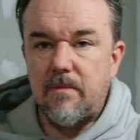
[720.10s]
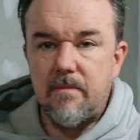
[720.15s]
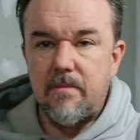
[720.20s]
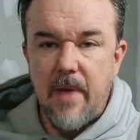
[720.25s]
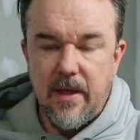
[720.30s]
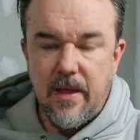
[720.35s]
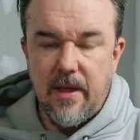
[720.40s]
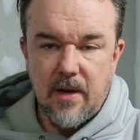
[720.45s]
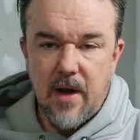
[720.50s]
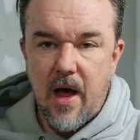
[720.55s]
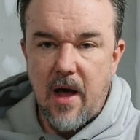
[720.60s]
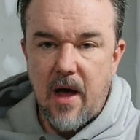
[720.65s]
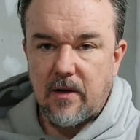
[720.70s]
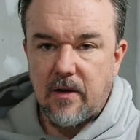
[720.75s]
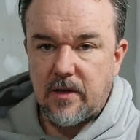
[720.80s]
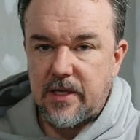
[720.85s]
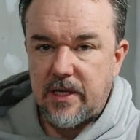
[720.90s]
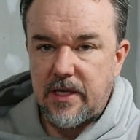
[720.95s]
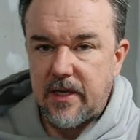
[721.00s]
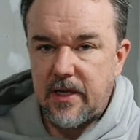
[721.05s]

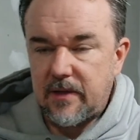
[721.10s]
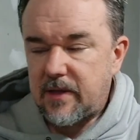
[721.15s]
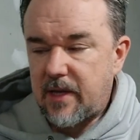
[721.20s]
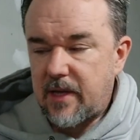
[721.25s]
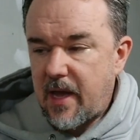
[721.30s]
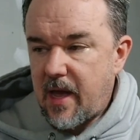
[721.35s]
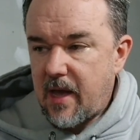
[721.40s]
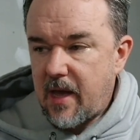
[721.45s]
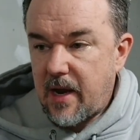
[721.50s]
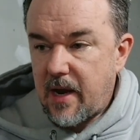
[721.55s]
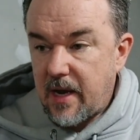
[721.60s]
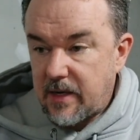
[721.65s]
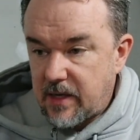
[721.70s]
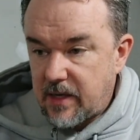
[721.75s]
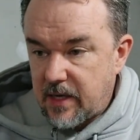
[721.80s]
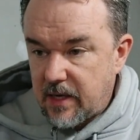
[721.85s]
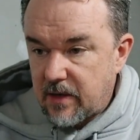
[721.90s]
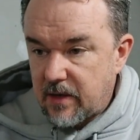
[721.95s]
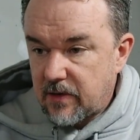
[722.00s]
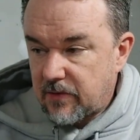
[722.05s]
methodologies and
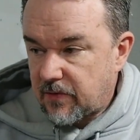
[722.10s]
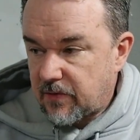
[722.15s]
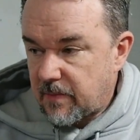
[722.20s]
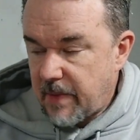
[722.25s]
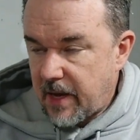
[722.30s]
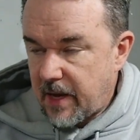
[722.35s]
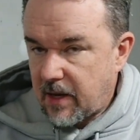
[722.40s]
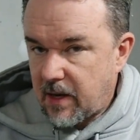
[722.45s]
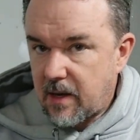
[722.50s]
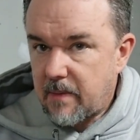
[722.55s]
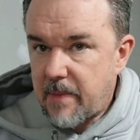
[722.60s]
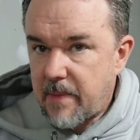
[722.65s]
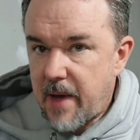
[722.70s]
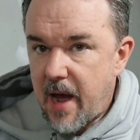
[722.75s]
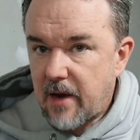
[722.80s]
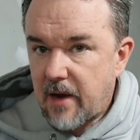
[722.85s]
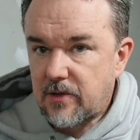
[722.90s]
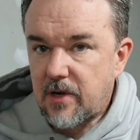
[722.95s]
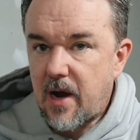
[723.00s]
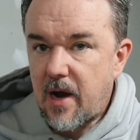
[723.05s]
ideas for making a
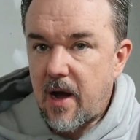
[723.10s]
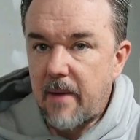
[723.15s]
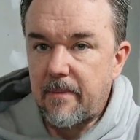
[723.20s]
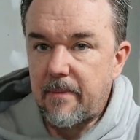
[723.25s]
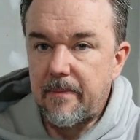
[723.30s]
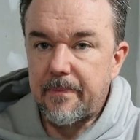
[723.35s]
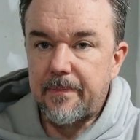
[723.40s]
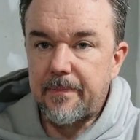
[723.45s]
backdrop.